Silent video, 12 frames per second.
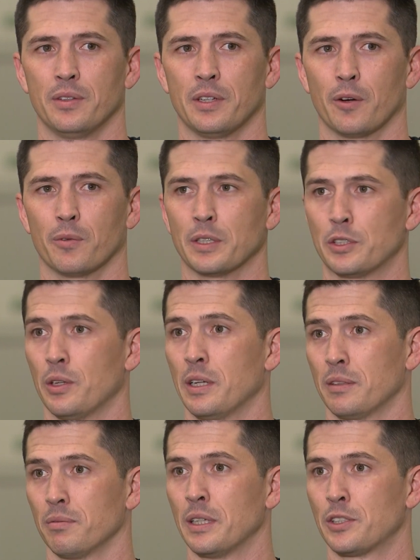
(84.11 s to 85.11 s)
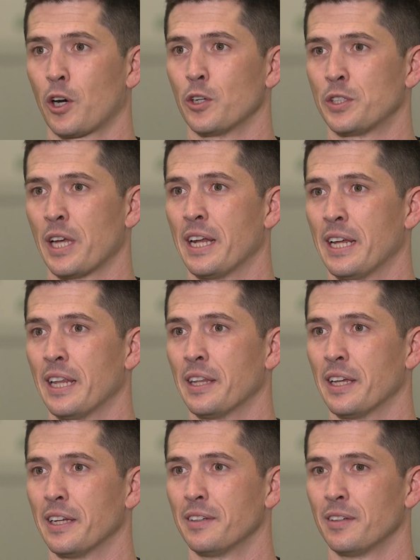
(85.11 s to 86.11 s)
you know, it, it, started to set in
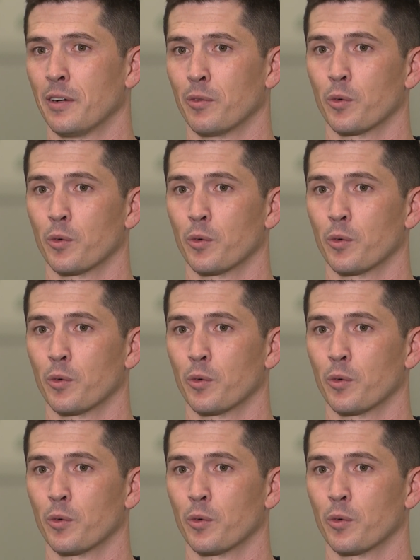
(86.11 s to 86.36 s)
that you know,